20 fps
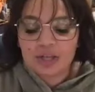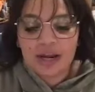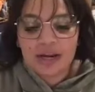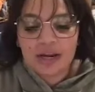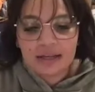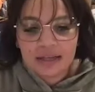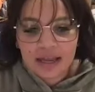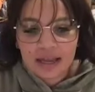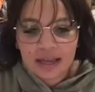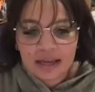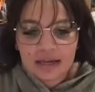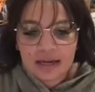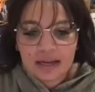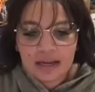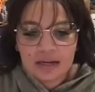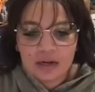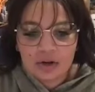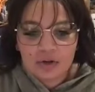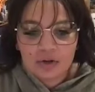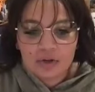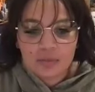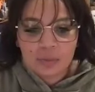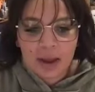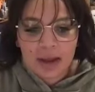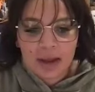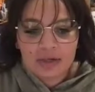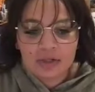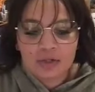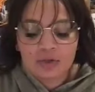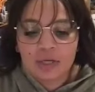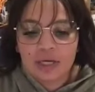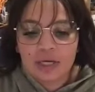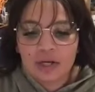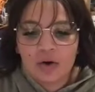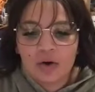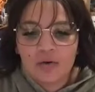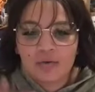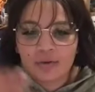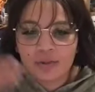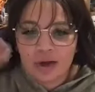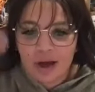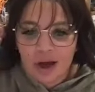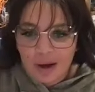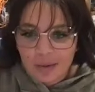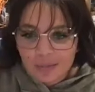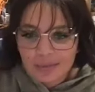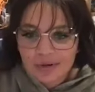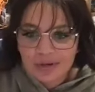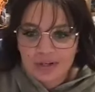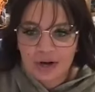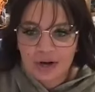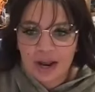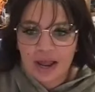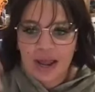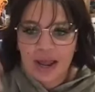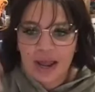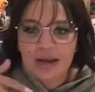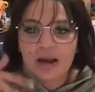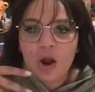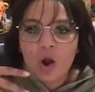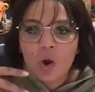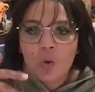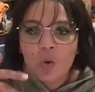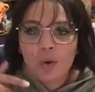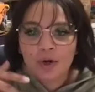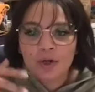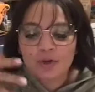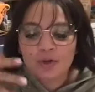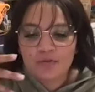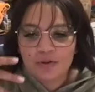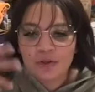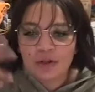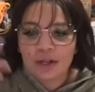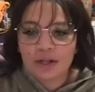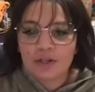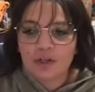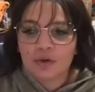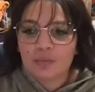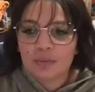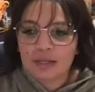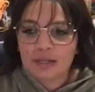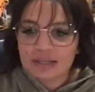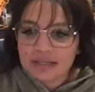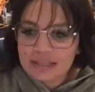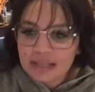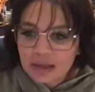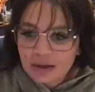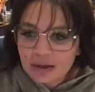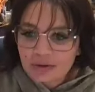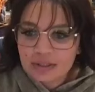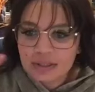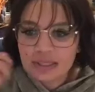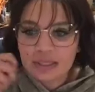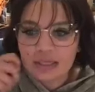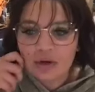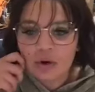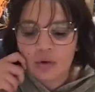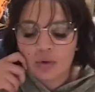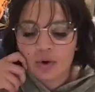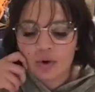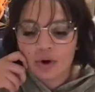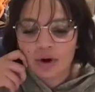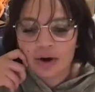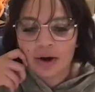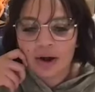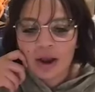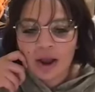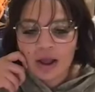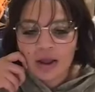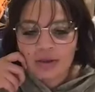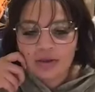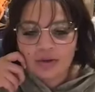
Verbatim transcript: And again, it goes back to getting over the hump in your head where you feel like you're being salesy or